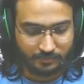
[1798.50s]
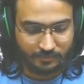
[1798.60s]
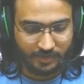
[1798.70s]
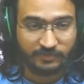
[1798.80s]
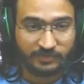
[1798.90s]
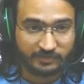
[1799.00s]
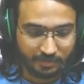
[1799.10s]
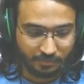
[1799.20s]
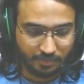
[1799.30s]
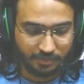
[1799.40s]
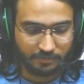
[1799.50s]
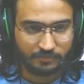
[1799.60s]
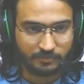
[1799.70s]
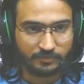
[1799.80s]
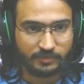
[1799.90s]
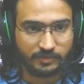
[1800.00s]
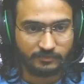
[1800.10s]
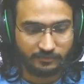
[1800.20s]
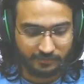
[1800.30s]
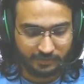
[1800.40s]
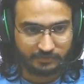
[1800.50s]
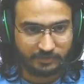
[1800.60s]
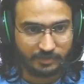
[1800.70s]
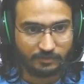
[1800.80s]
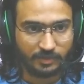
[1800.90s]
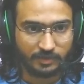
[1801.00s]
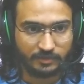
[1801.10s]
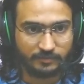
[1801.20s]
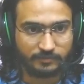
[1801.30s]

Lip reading: if it is a new line. So if it is a new line,